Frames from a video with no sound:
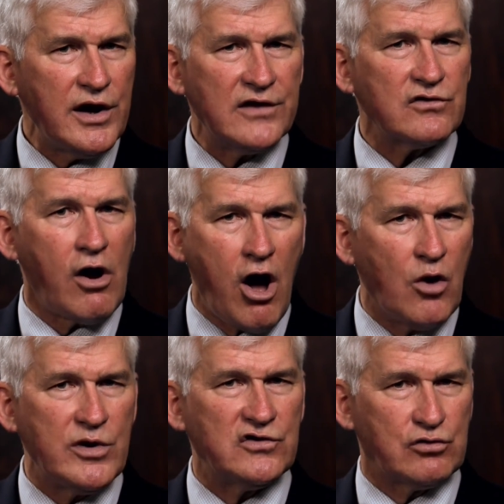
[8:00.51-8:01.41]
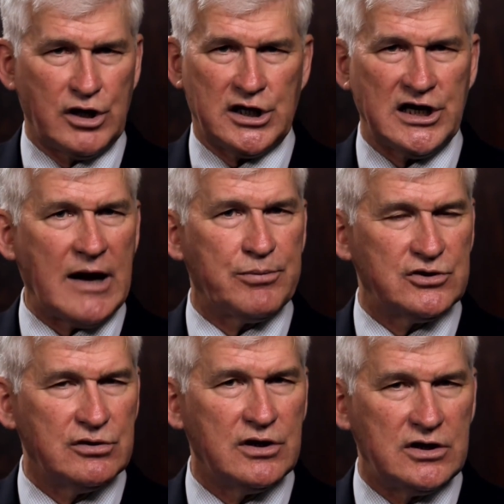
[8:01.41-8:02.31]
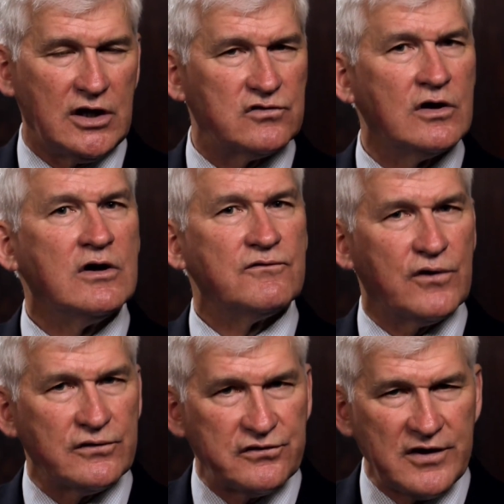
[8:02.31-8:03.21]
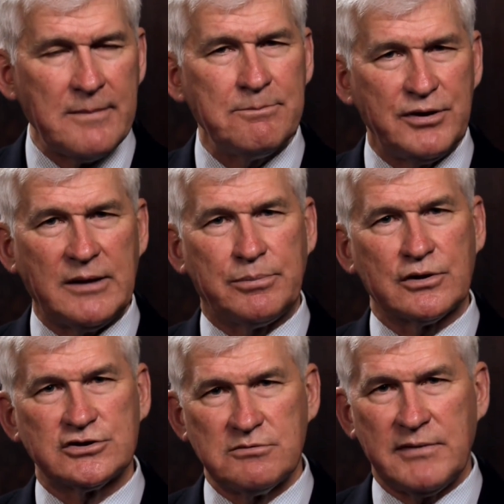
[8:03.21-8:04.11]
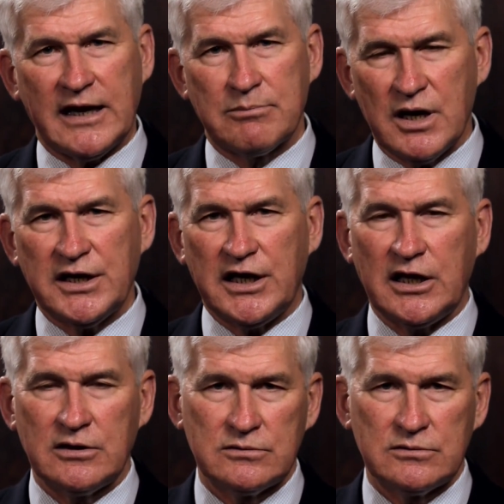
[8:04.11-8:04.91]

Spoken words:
has always created opportunities for some people to make money.